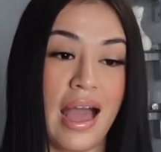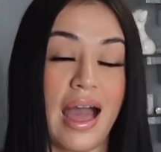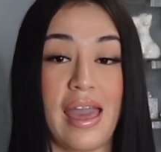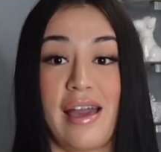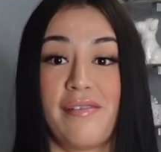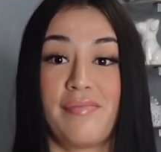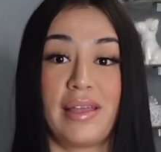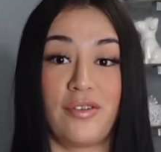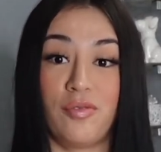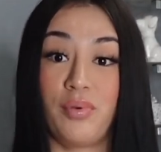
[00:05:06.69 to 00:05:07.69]
I have my
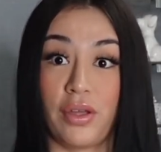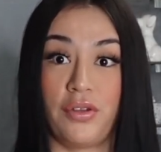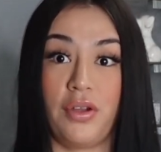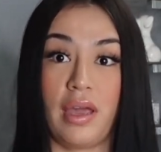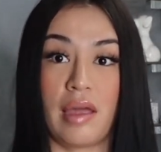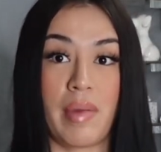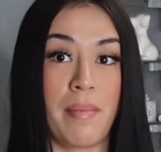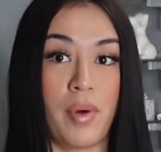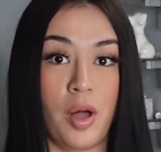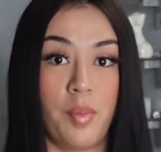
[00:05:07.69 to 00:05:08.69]
little brother and my
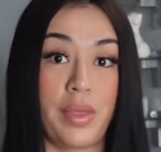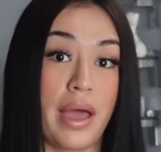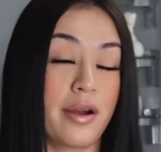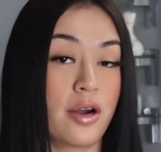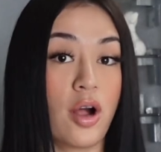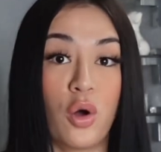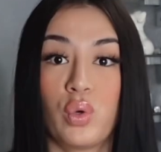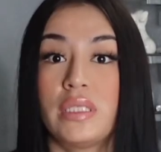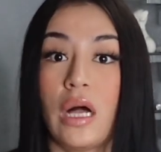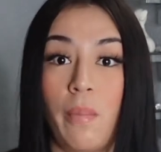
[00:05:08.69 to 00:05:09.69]
mom that are
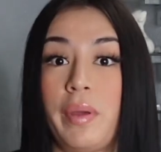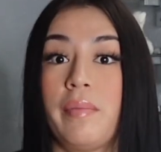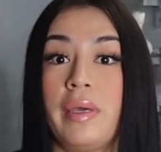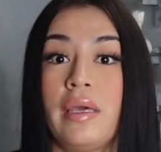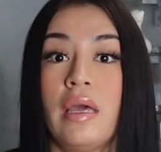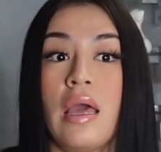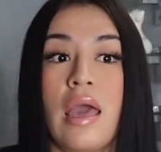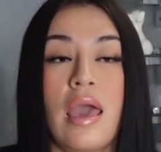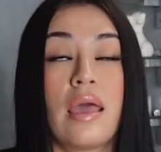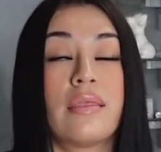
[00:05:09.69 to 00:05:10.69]
always helping me,
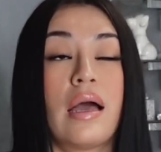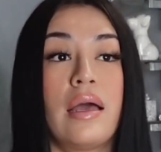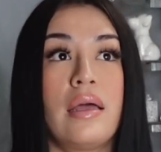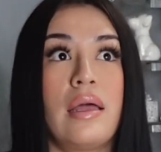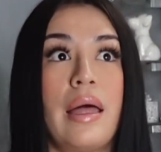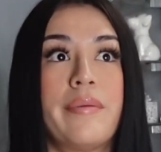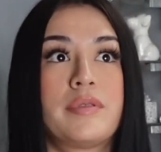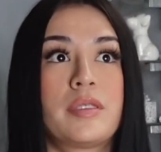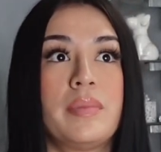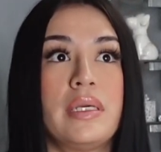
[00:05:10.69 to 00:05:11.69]
and that
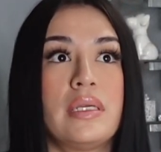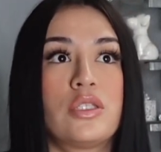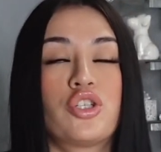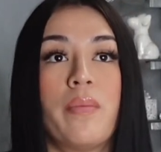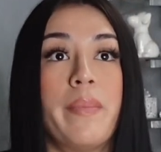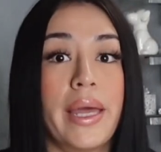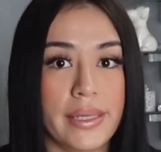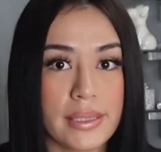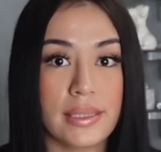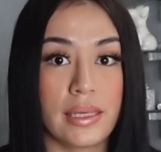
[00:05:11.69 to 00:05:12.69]
helps me
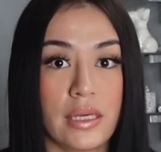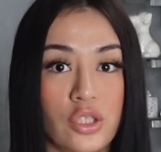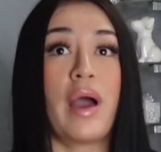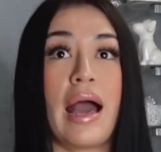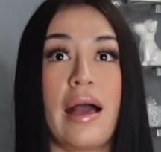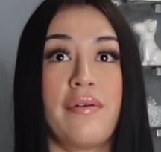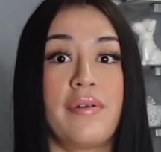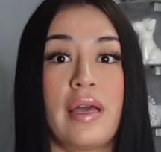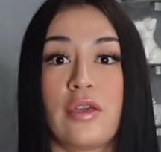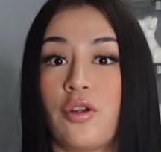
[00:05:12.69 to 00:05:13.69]
tremendously. You
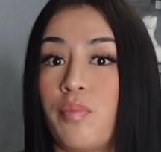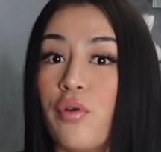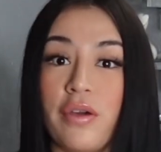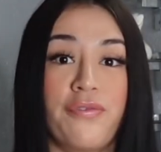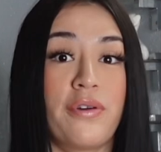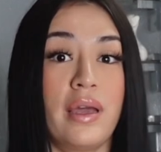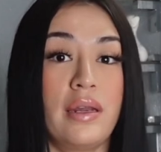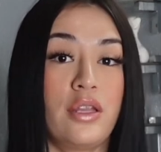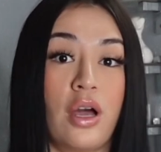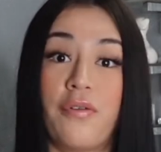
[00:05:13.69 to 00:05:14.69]
have your
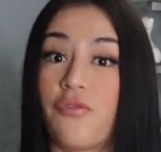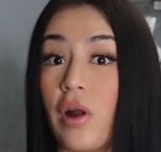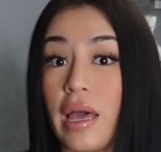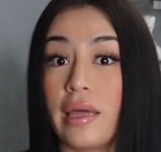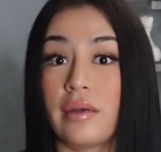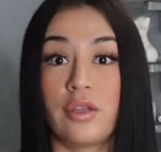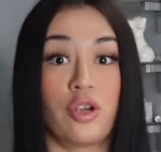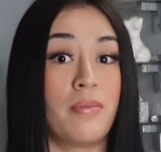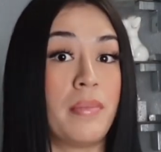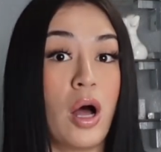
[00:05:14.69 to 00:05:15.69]
boyfriend, a friend,
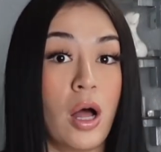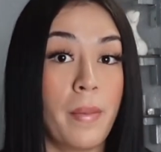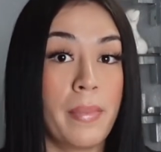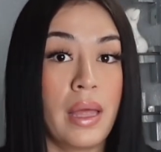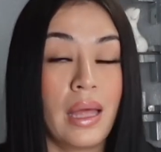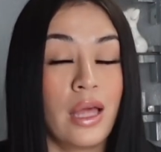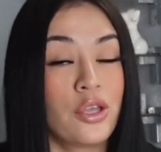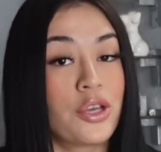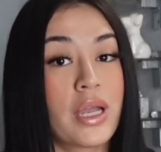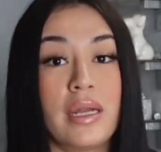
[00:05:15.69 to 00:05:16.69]
your mom,
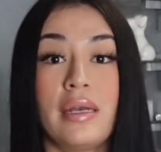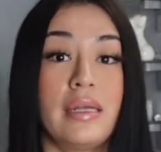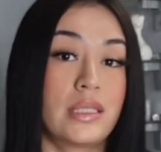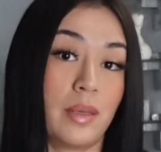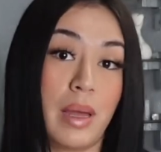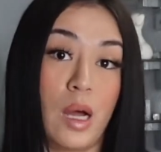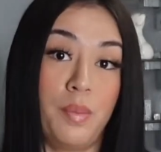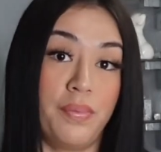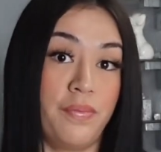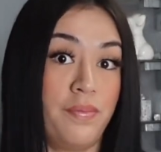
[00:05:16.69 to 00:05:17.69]
you're gonna need some
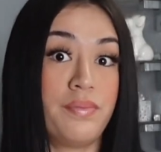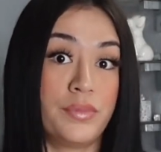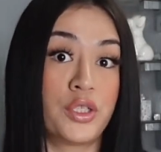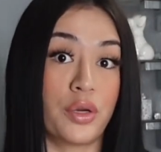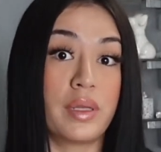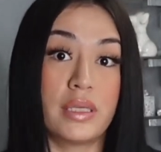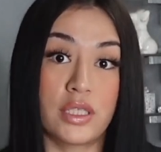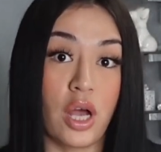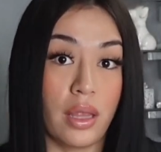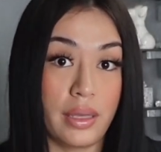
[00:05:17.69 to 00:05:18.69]
help during this
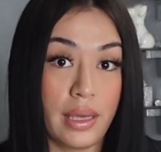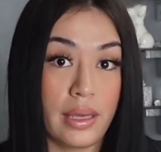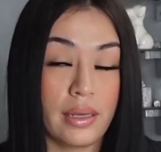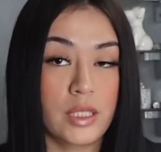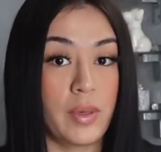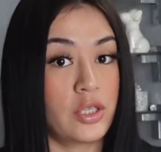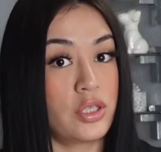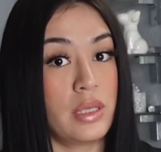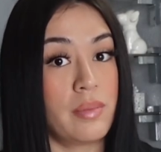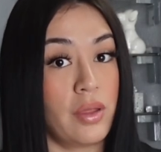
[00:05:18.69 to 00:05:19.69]
holiday,
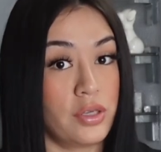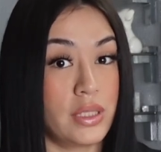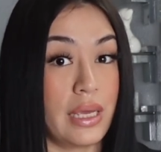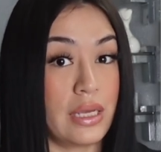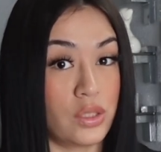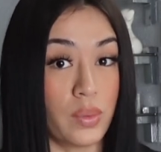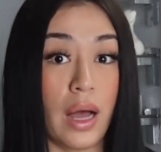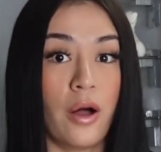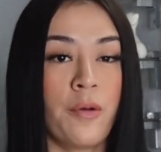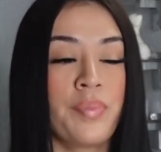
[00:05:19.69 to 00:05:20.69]
especially Mother's Day as
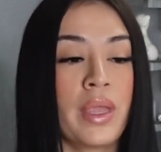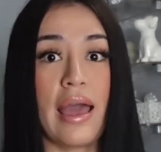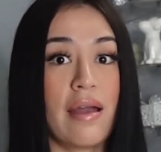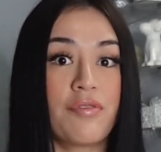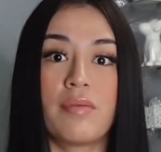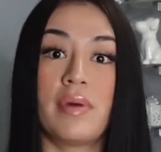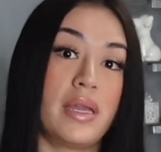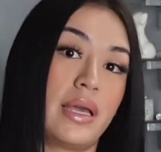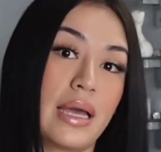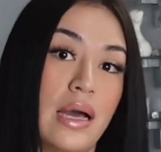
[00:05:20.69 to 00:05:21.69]
well. Every
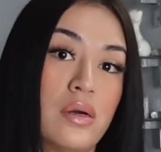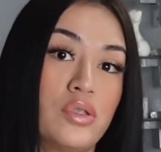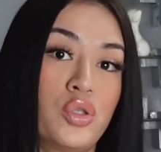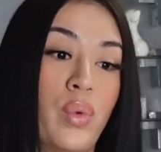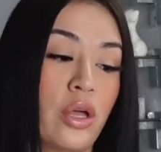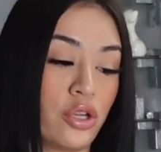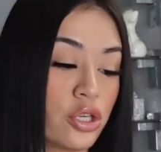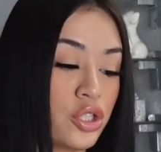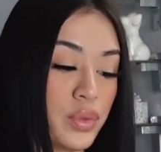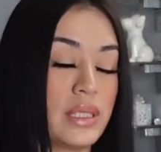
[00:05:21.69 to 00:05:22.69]
minute counts. While
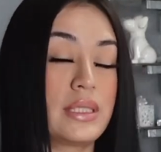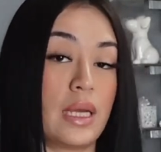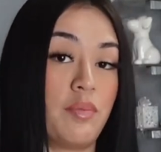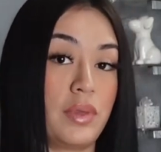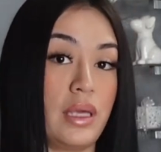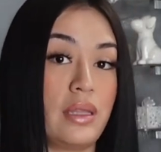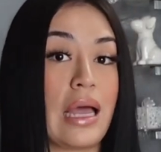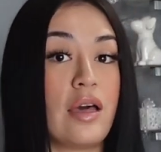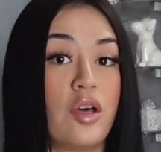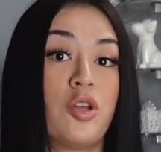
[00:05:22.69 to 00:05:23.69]
you're doing something,
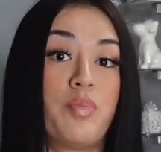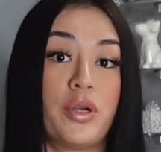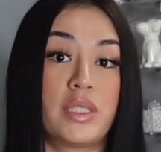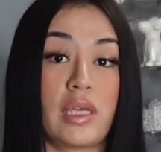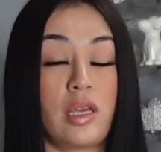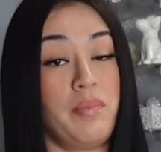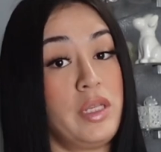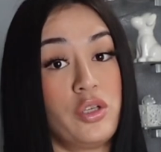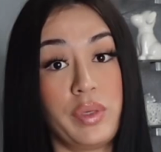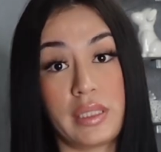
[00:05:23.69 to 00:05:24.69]
that other person can
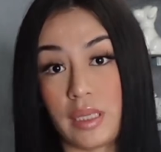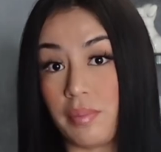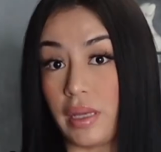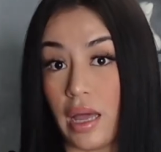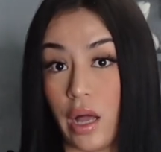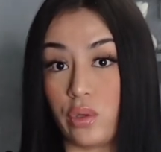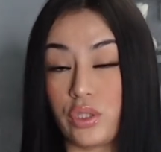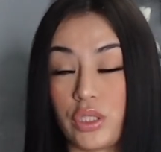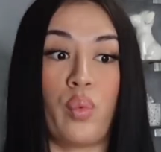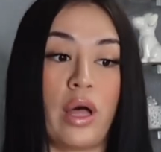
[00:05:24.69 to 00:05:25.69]
be doing something
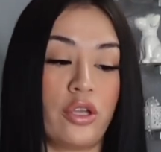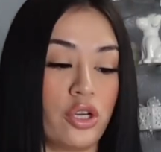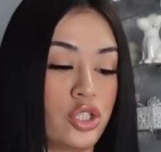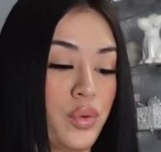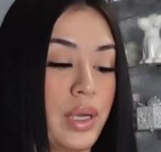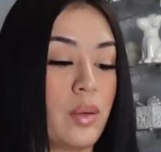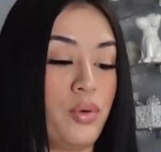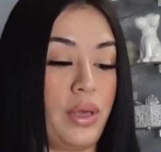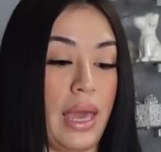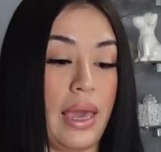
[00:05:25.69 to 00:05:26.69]
else. While you're doing a
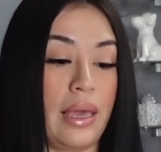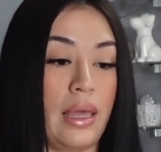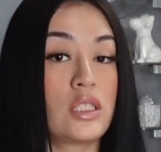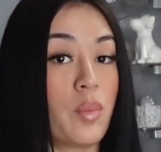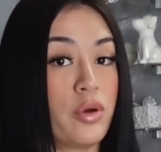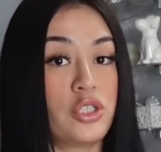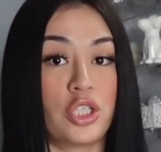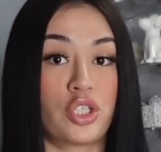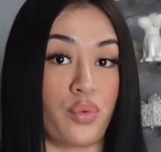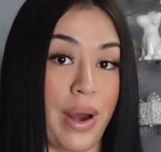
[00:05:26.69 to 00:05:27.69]
bouquet, someone
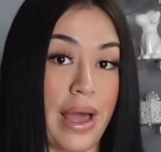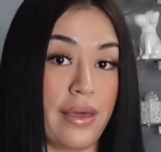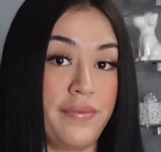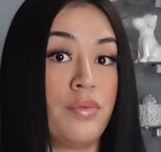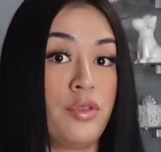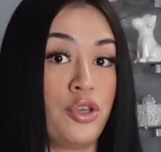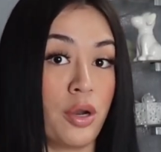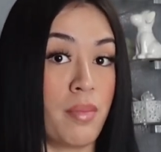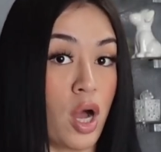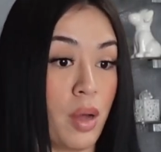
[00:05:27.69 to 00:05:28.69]
just arrived.
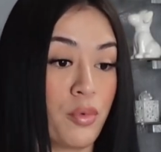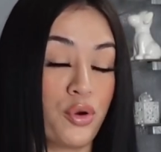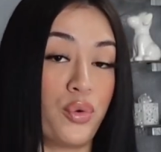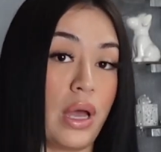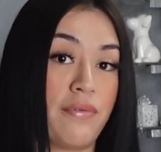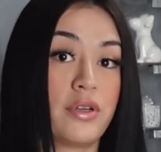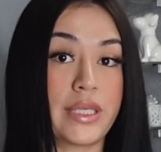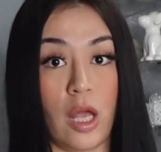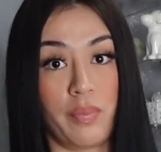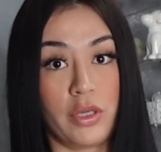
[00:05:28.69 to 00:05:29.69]
Your mom or whoever is
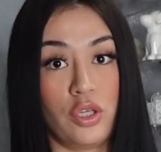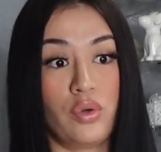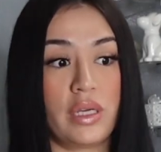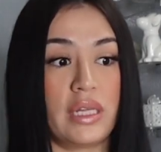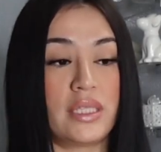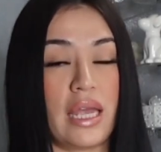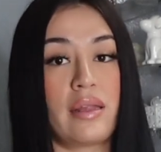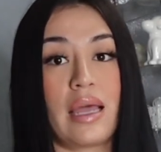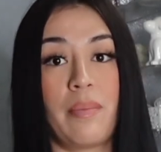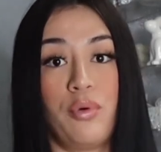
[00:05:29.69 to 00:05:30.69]
helping you can take
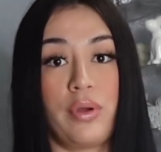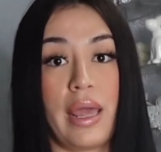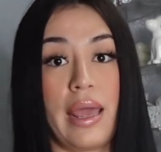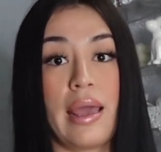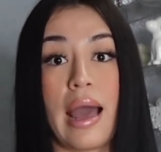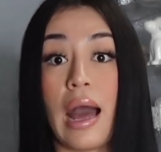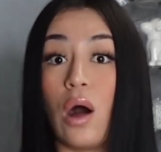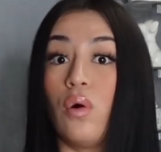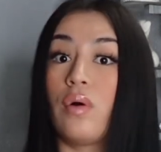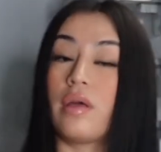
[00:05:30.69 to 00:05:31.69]
that bouquet
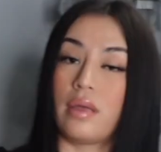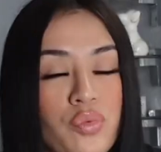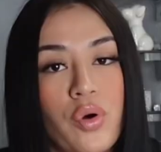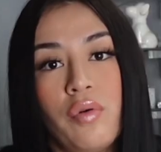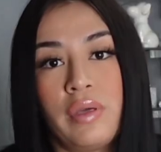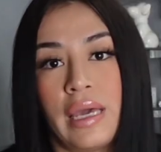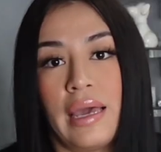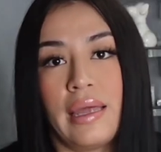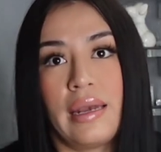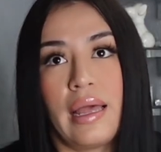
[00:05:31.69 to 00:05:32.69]
out. You won't
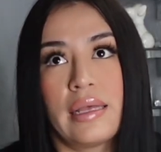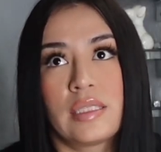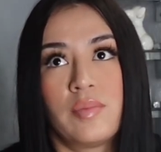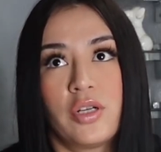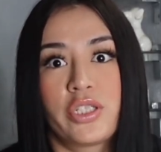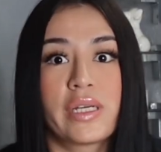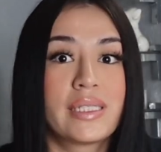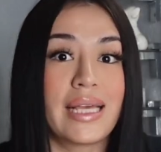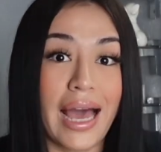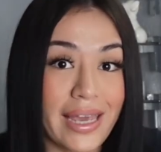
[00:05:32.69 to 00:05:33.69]
get as much
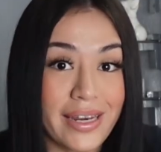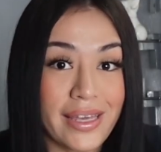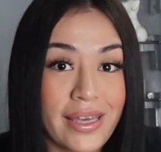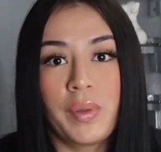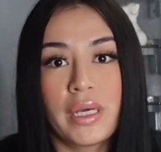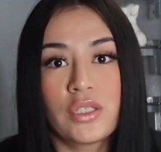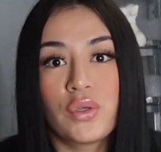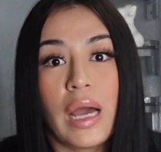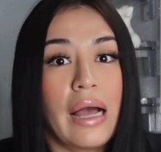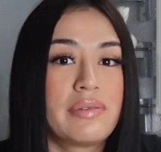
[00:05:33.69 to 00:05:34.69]
anxiety because
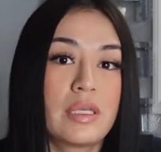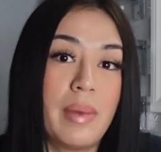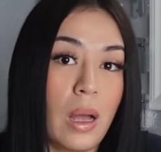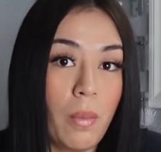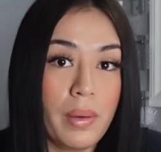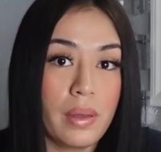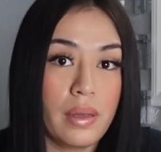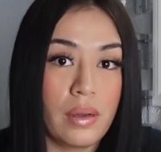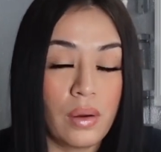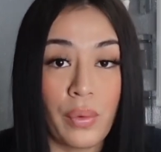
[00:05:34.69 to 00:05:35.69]
you have some help
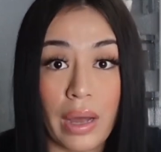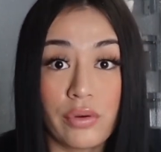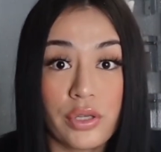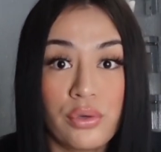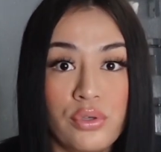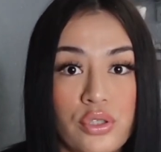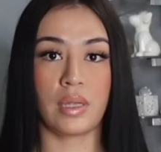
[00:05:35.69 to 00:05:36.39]
around you.